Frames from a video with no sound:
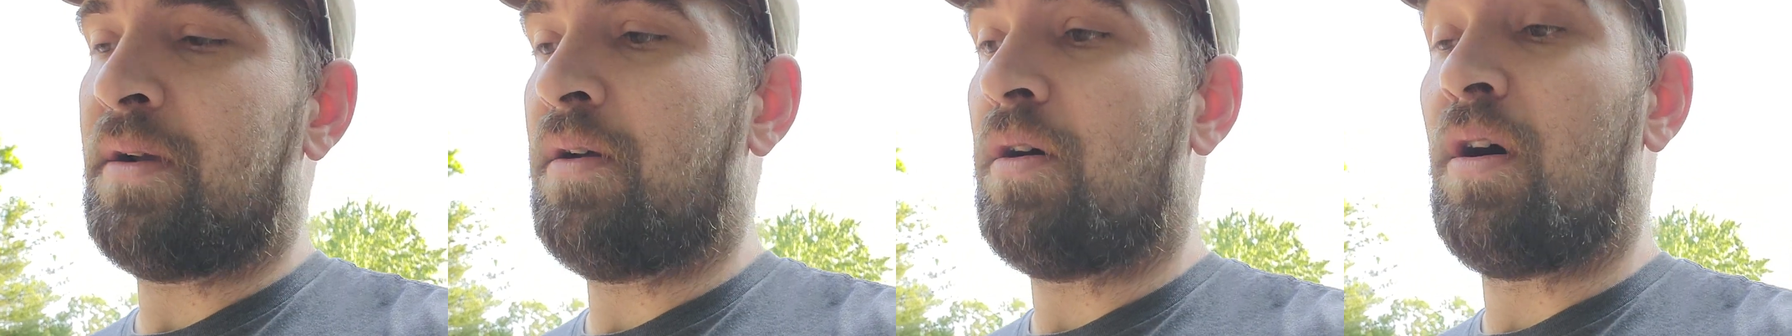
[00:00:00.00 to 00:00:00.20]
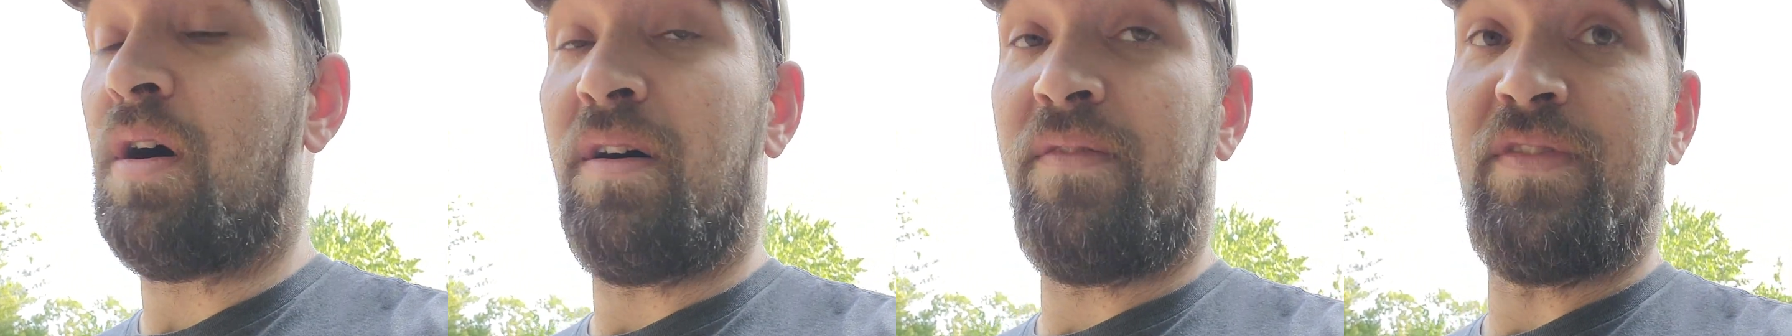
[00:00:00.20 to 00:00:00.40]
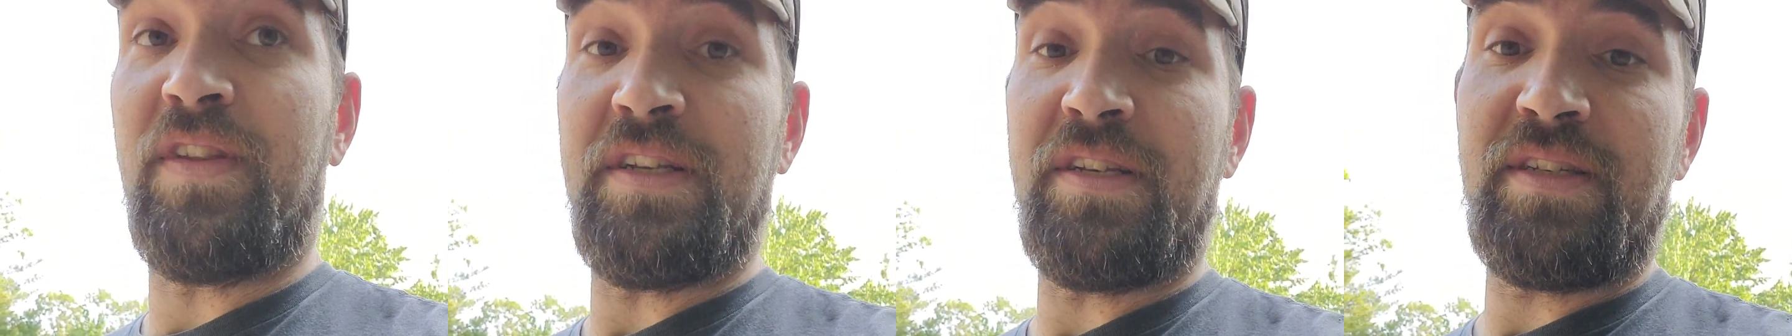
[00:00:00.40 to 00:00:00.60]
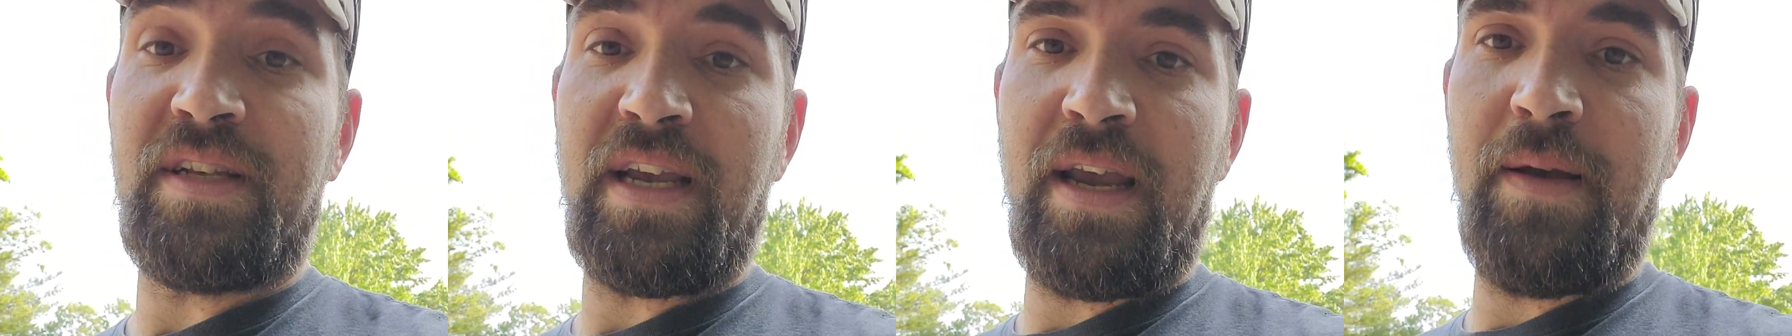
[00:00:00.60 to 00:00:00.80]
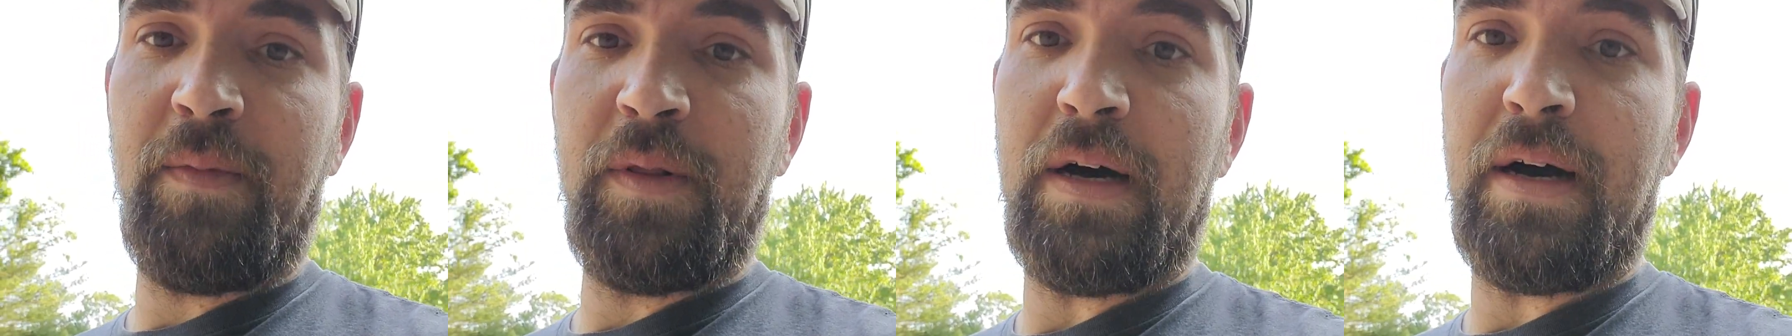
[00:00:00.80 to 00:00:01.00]
off the
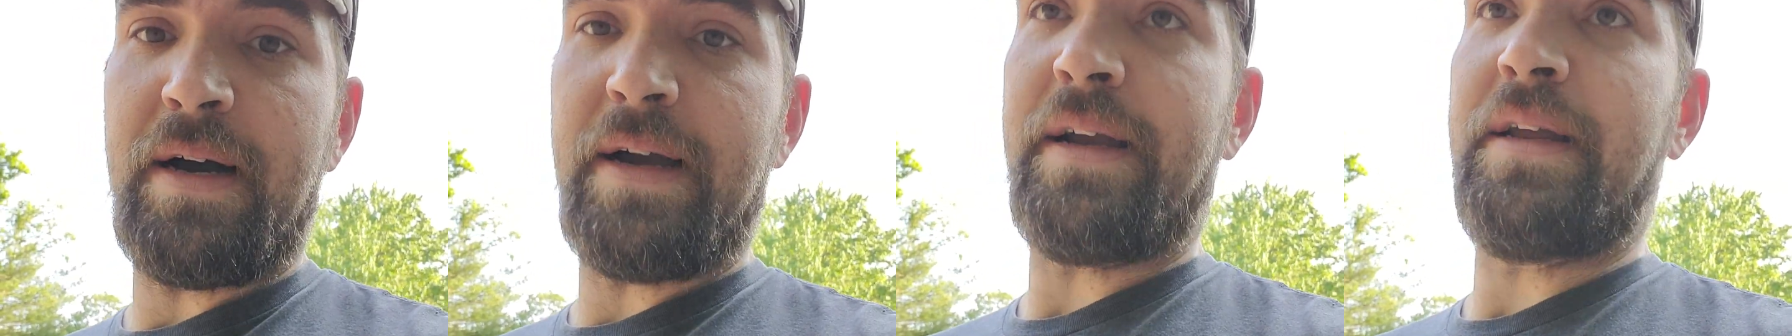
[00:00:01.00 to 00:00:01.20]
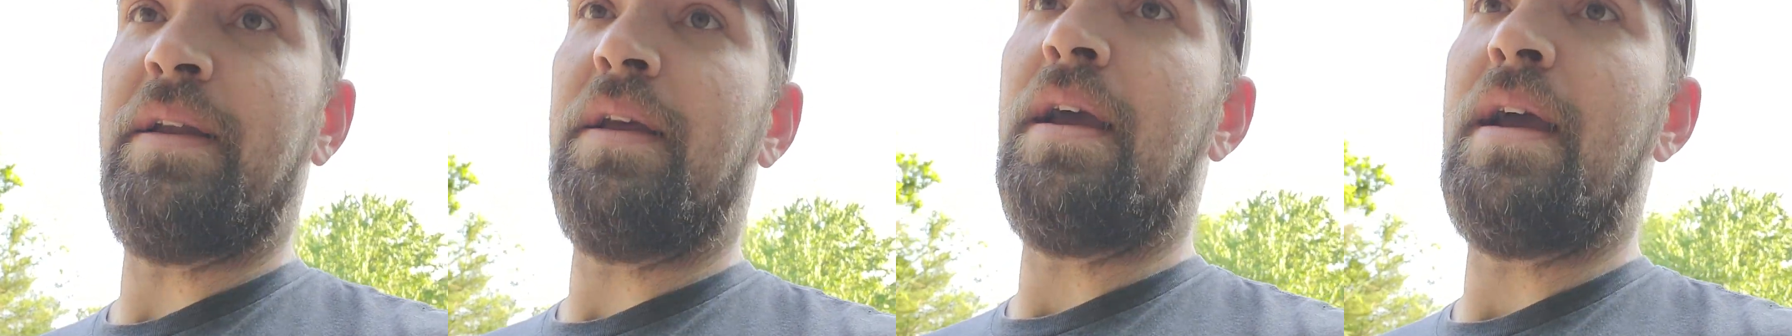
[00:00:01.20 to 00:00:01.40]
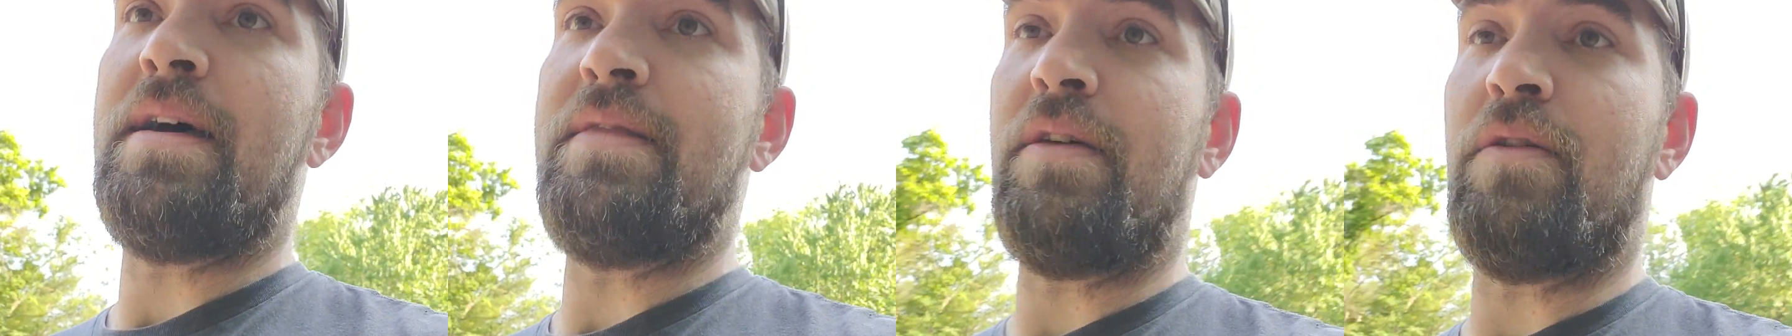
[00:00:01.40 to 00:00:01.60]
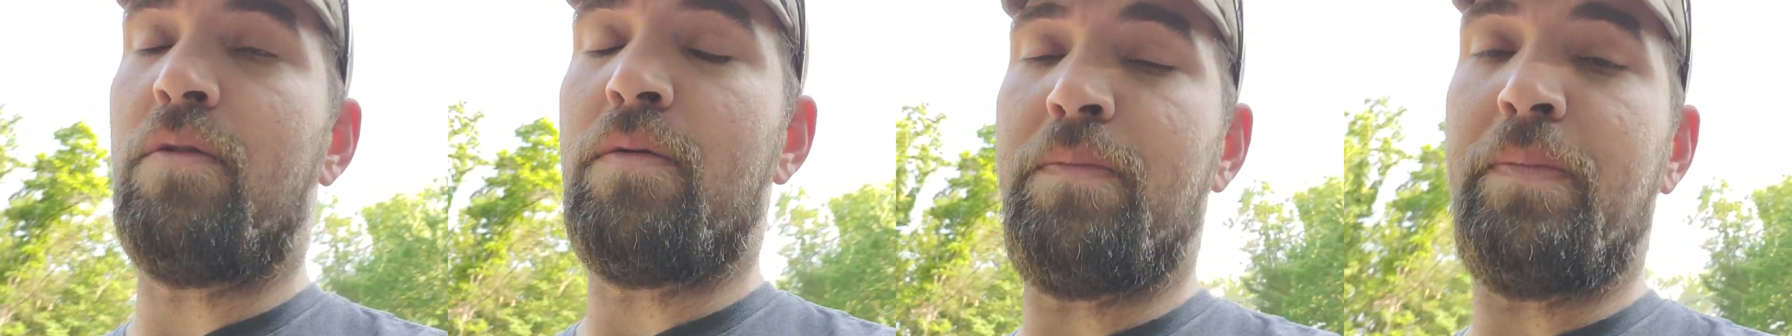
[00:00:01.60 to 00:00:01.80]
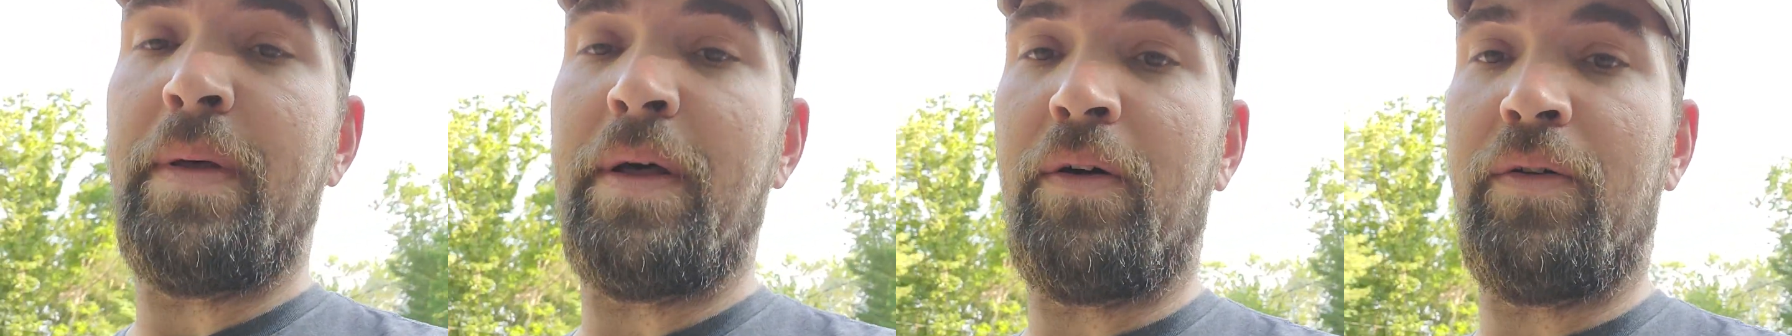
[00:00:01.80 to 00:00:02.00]
same line, and they were
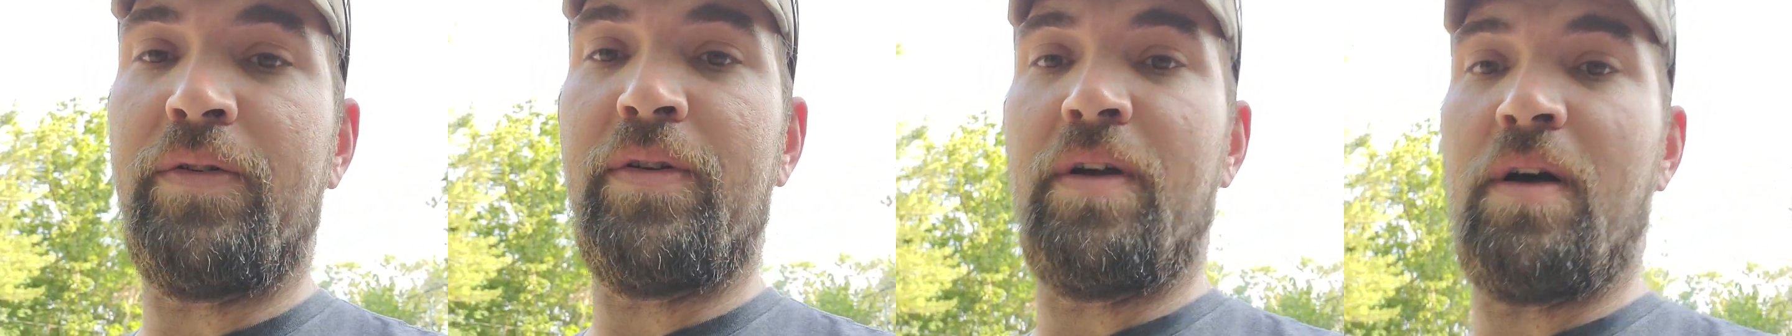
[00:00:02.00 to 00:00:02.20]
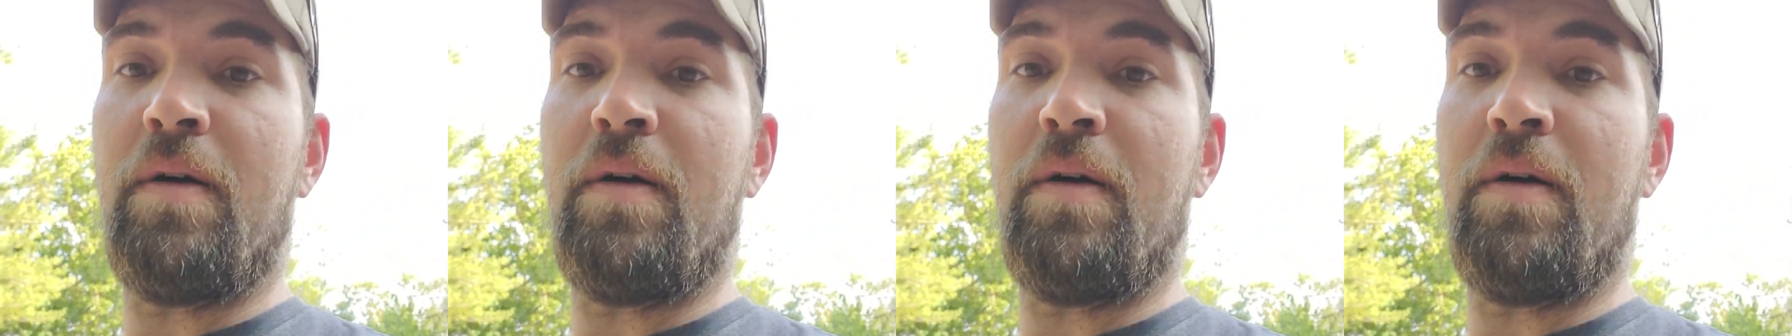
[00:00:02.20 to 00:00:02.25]
built